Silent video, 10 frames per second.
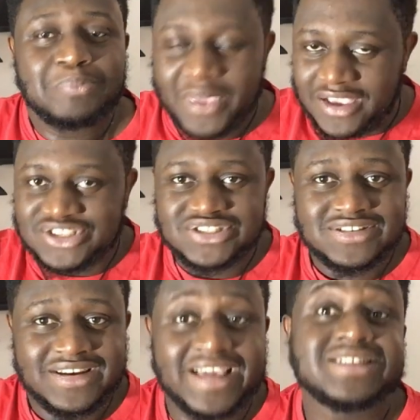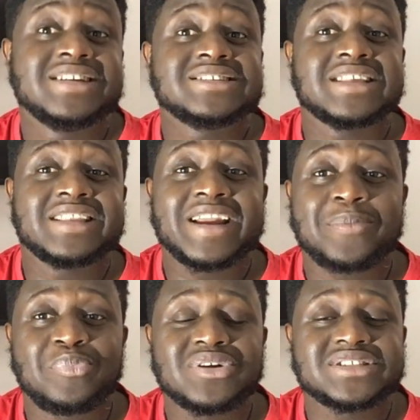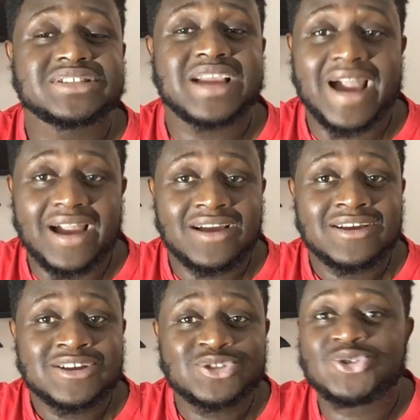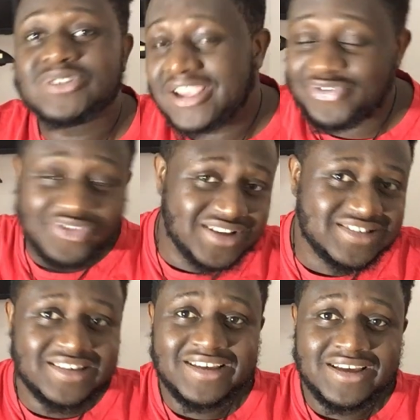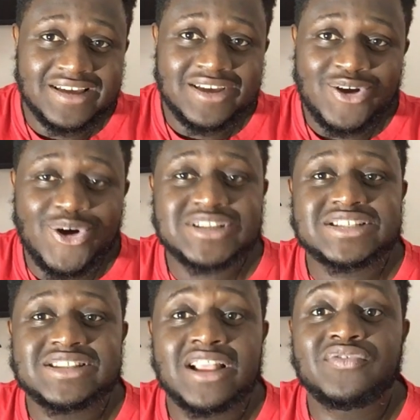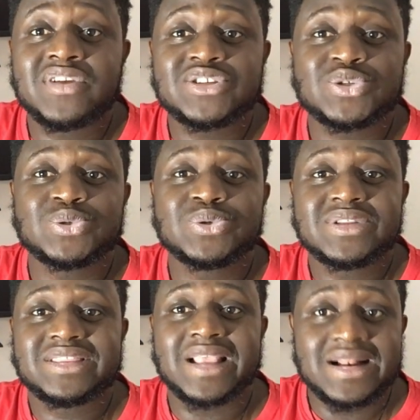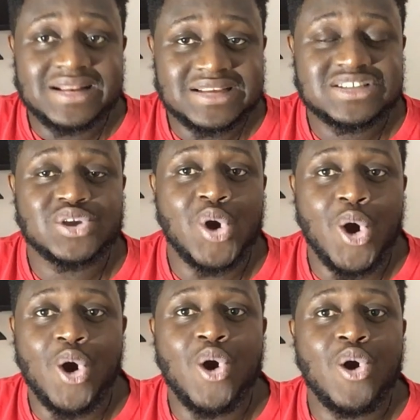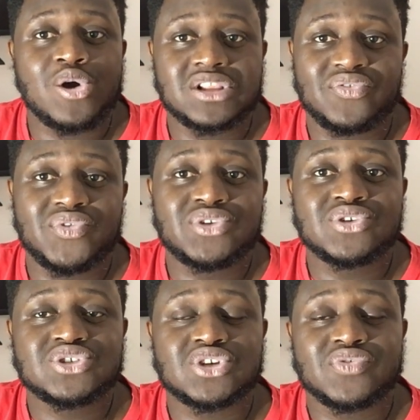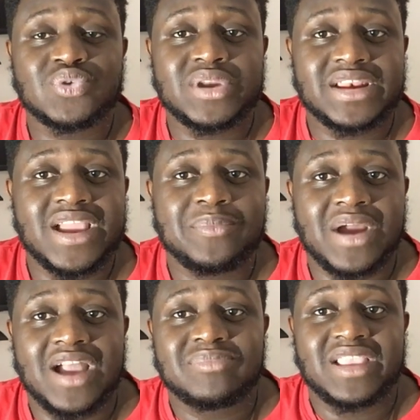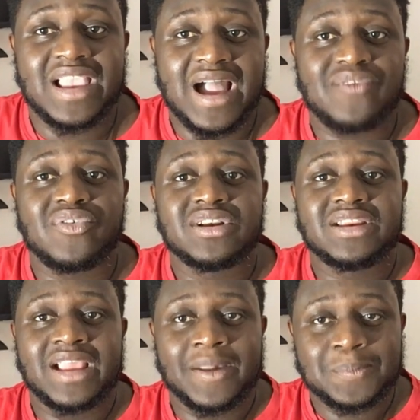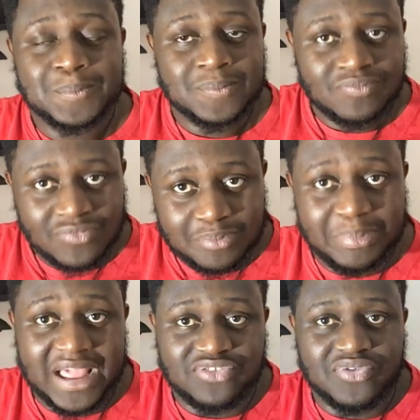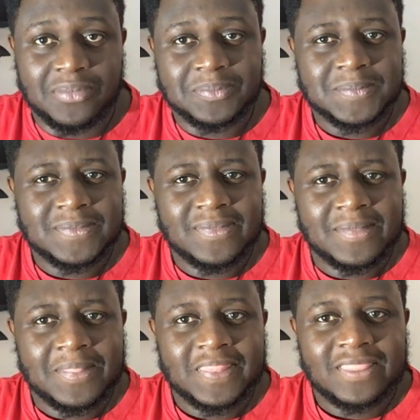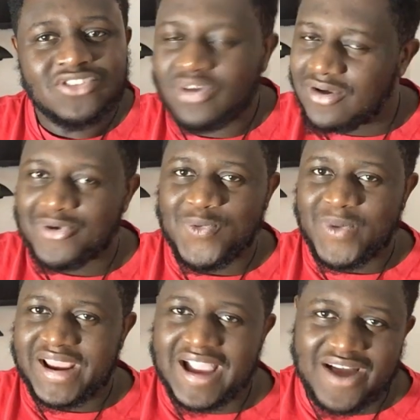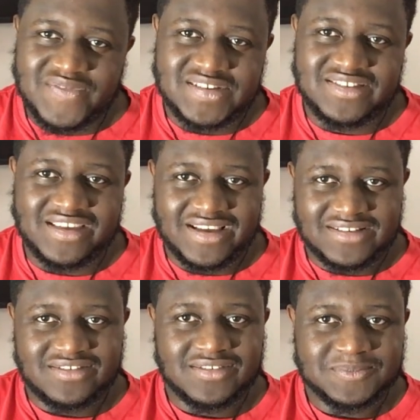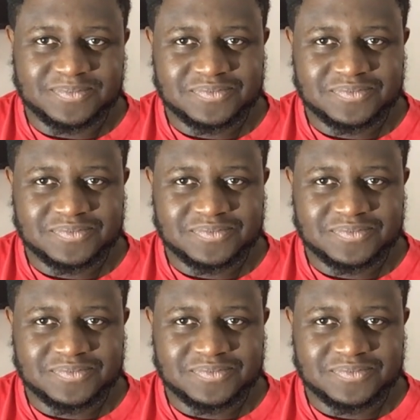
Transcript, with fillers: page. Nigerian started reporting her to Netflix, urging Netflix to delete all the videos of Toyin Abraham they have on their platform. So, what I have to say is